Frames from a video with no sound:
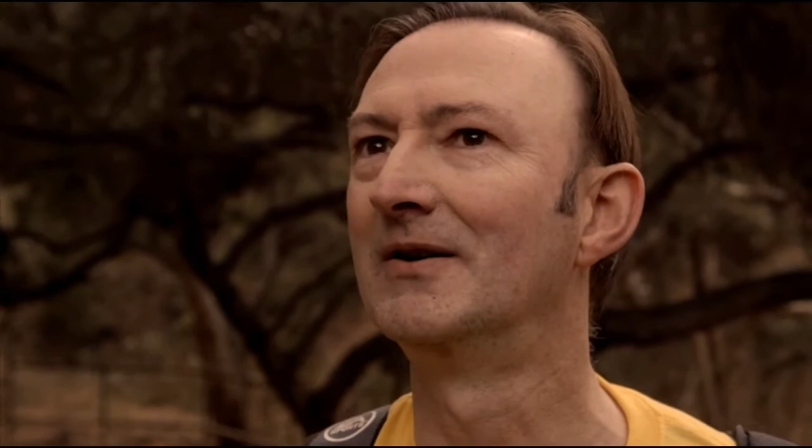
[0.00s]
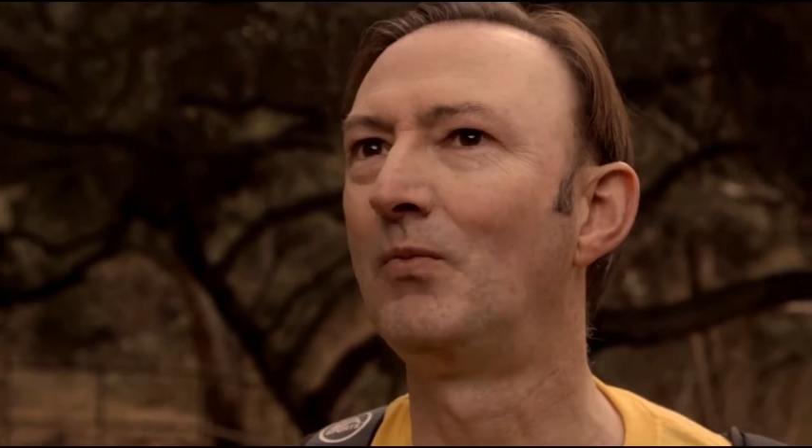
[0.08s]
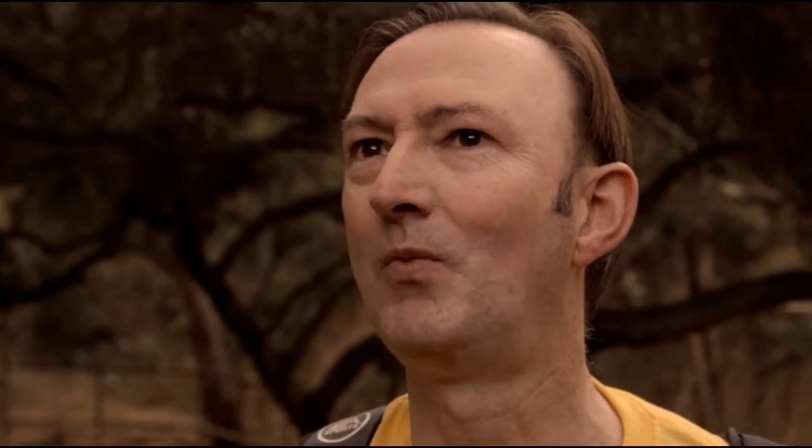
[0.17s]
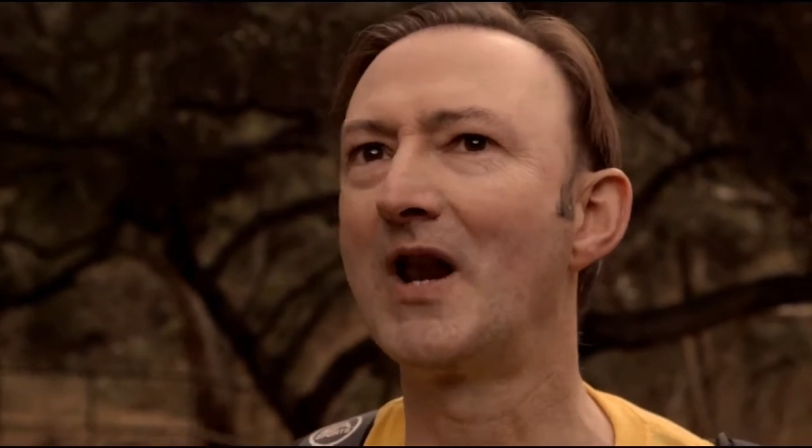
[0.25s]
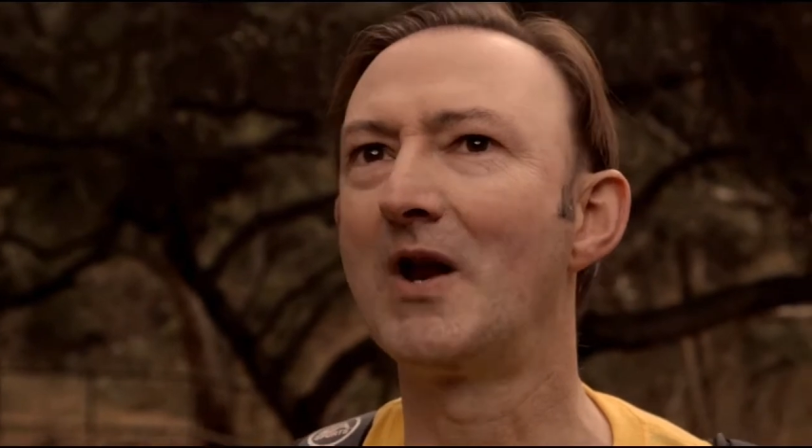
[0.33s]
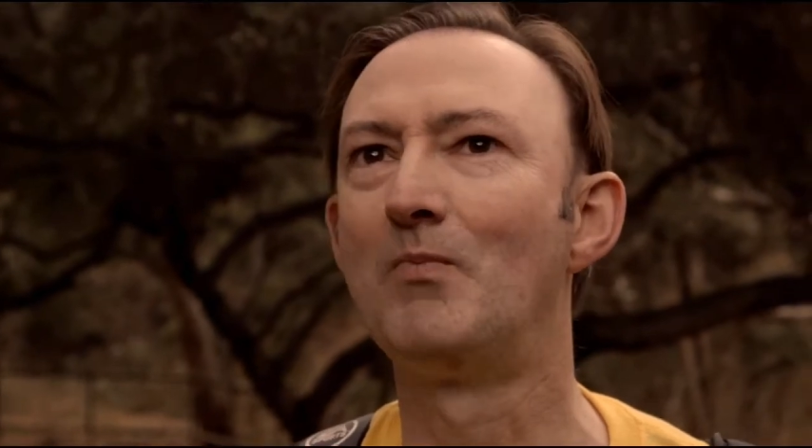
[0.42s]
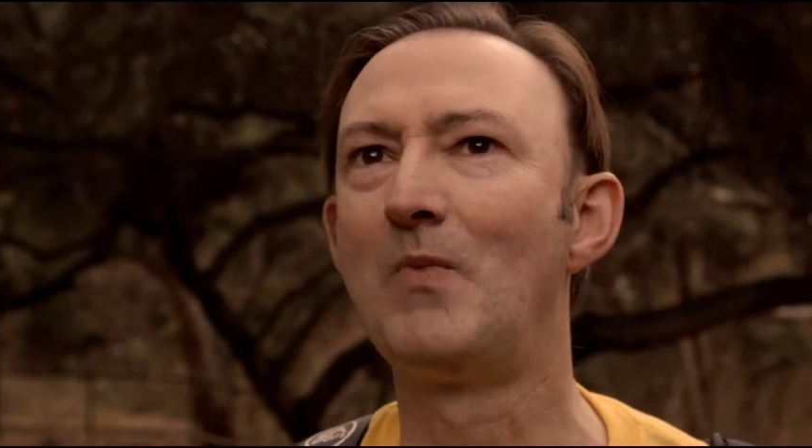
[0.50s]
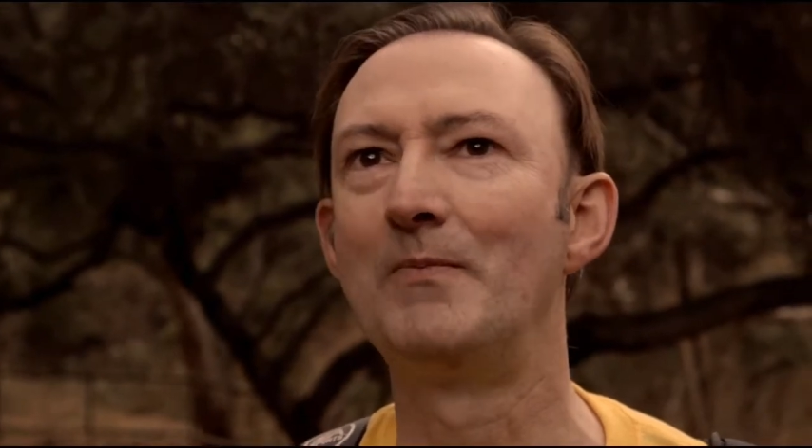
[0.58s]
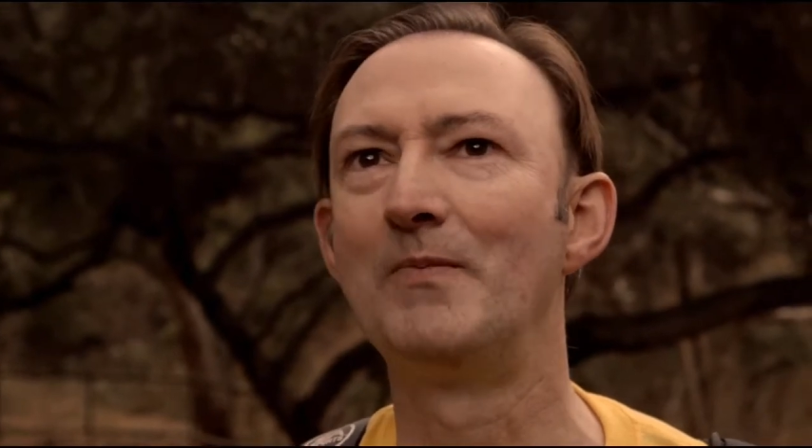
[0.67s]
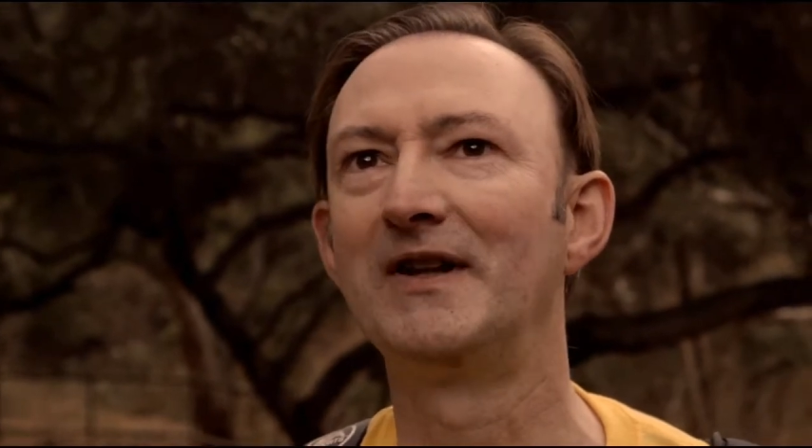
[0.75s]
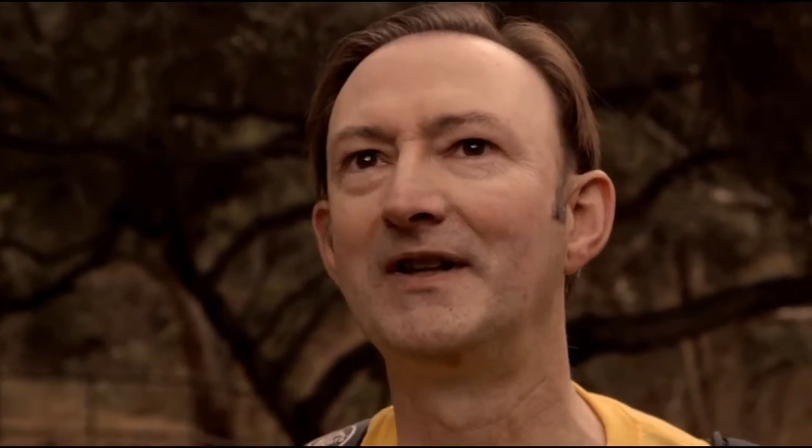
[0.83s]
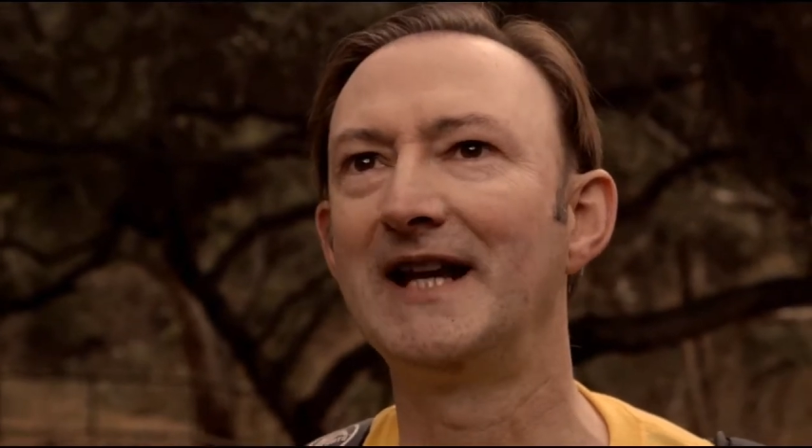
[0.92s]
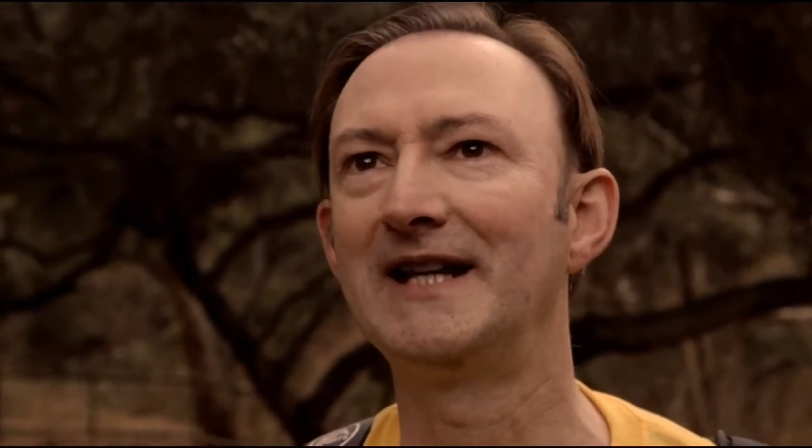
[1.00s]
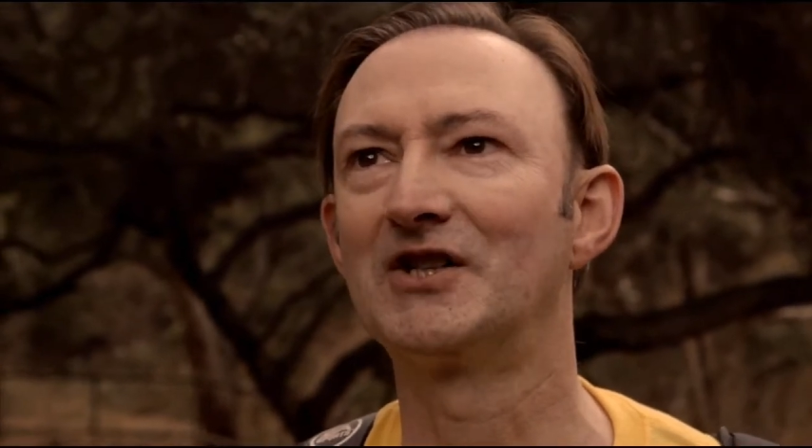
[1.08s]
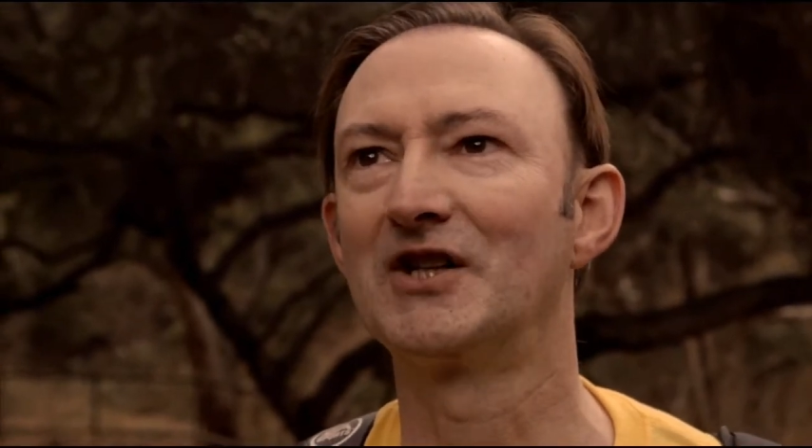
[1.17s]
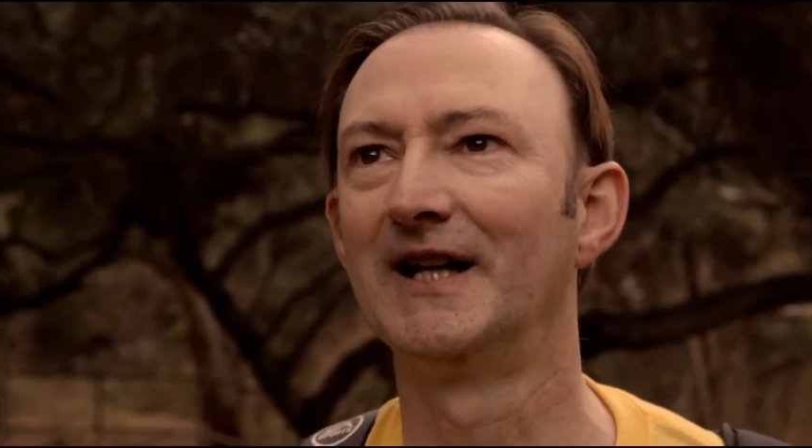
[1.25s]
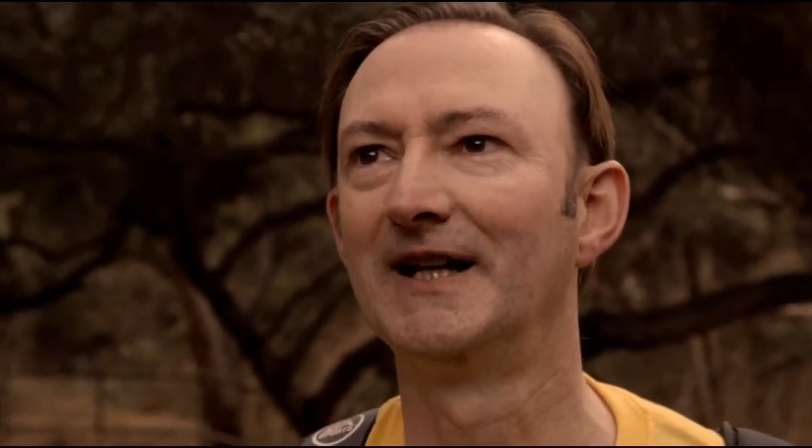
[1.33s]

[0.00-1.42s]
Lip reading: one-on-one with nature.